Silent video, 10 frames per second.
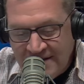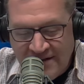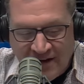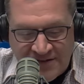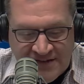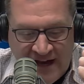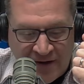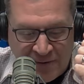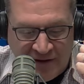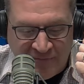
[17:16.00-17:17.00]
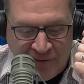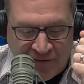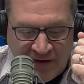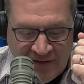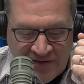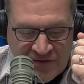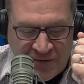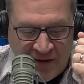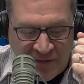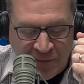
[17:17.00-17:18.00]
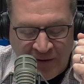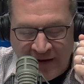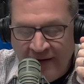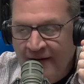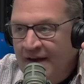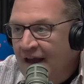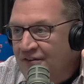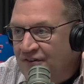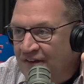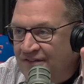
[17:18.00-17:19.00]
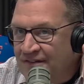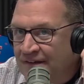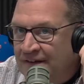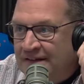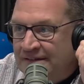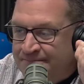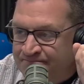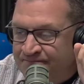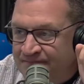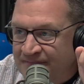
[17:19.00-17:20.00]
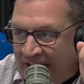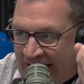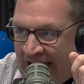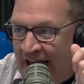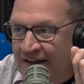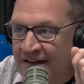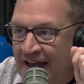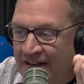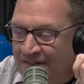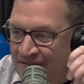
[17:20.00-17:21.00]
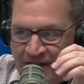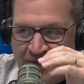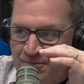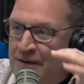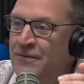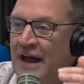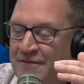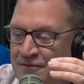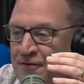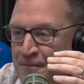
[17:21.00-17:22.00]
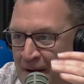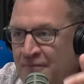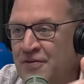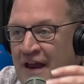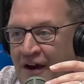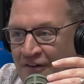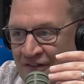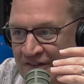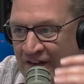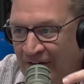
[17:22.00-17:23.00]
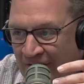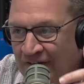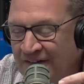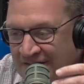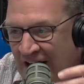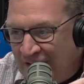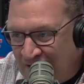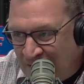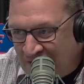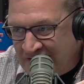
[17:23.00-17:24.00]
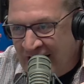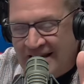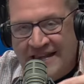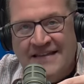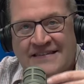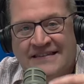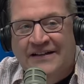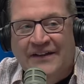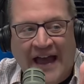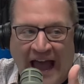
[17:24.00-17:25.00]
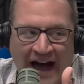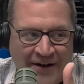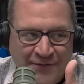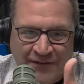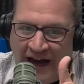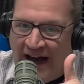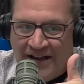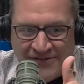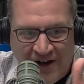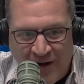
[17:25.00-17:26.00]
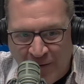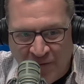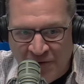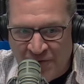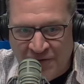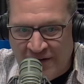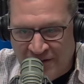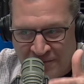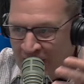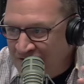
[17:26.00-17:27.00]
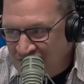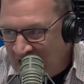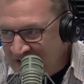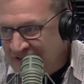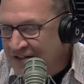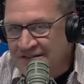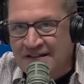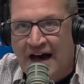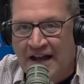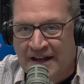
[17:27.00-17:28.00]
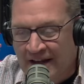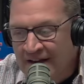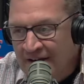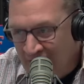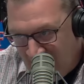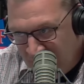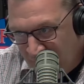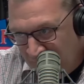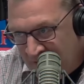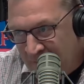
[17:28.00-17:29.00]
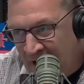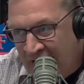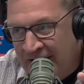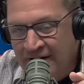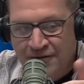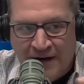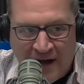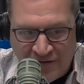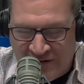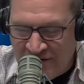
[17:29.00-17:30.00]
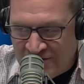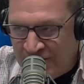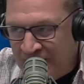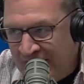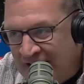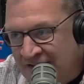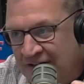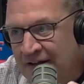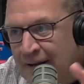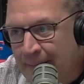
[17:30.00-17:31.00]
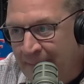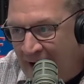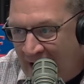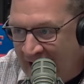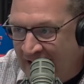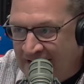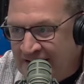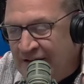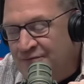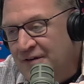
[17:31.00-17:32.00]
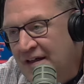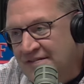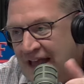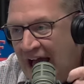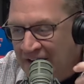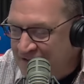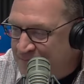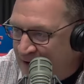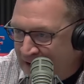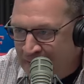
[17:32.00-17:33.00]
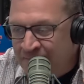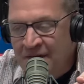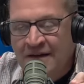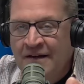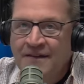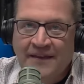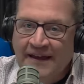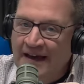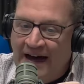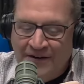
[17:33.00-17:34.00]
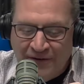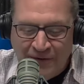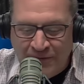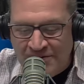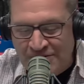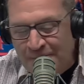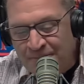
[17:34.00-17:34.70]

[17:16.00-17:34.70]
Youngstown. We'll have more on this throughout the week. Just again, it people have to remember they are still South Dakota State. They still have guys all over the field. Amar Johnson is not a unknown commodity. Gronowski certainly isn't. Bock on defense. Dalys Beanum. They got dudes.